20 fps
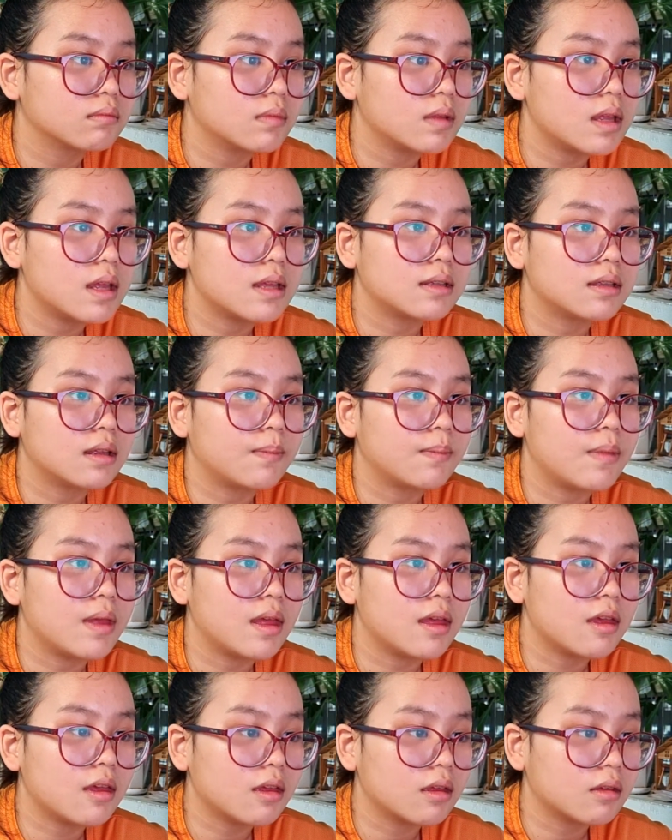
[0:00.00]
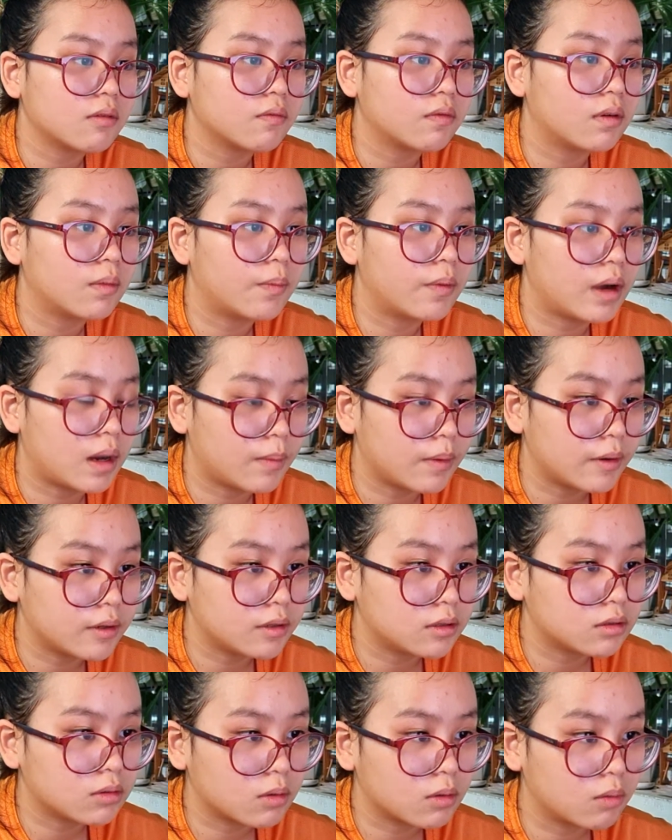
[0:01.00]
Is it B for primary
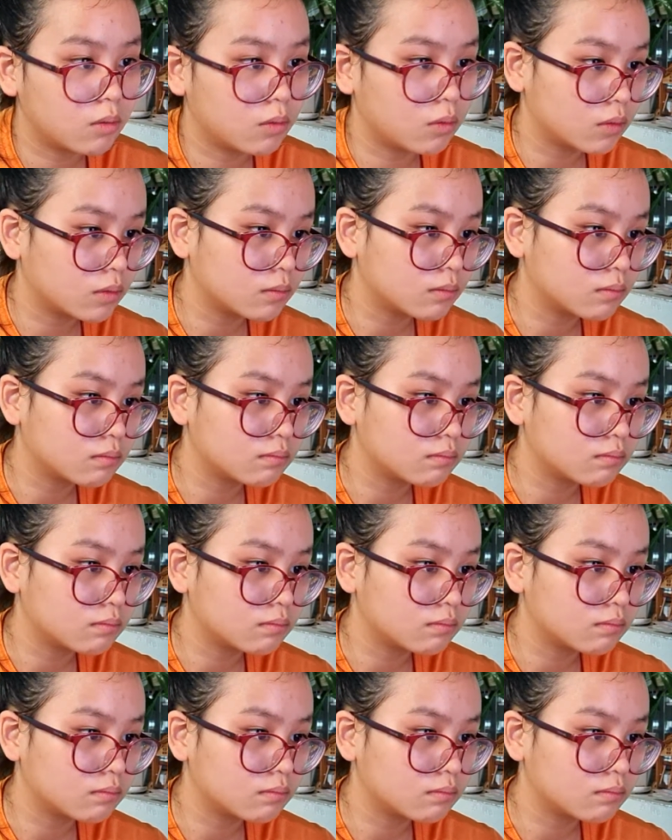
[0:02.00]
school?